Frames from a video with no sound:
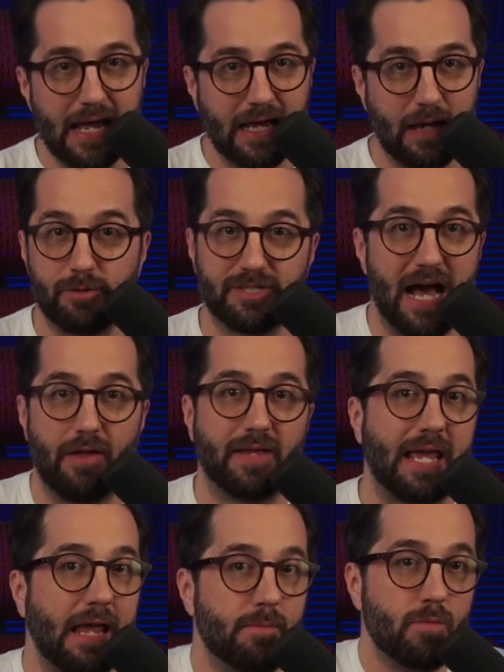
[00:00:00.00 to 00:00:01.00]
It was how the
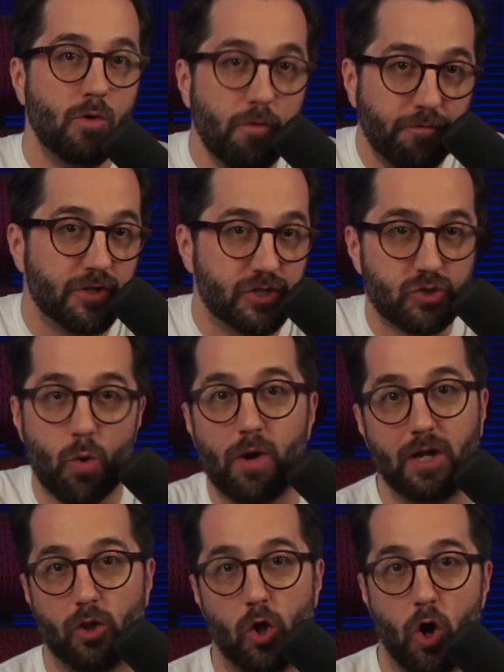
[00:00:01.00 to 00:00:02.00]
game moved the
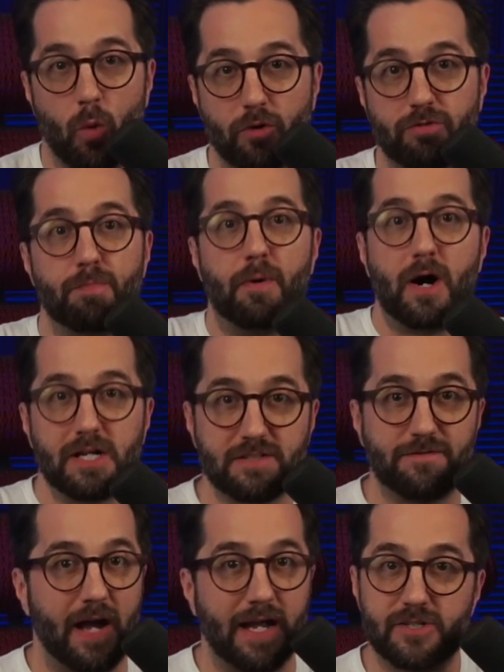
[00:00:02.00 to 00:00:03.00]
story along with boss
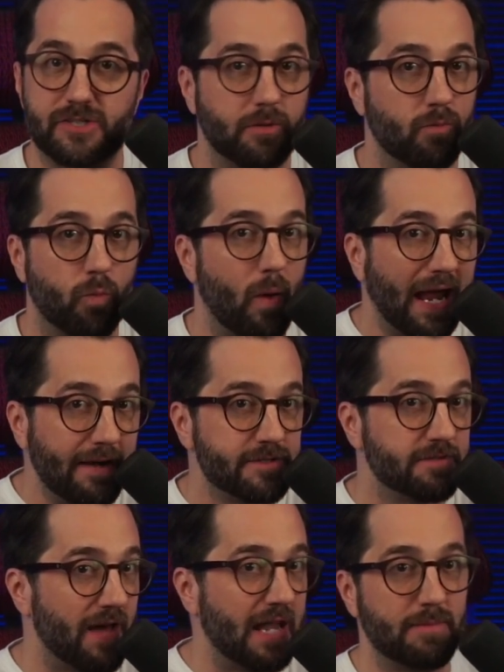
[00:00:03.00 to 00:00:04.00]
fights and waves
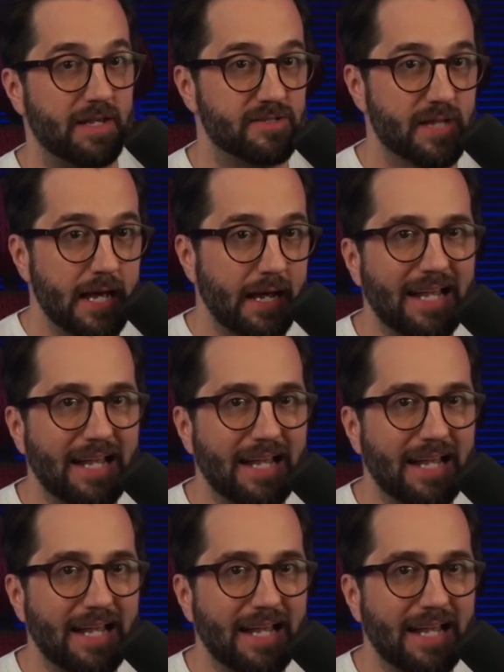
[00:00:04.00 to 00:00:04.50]
of enemies.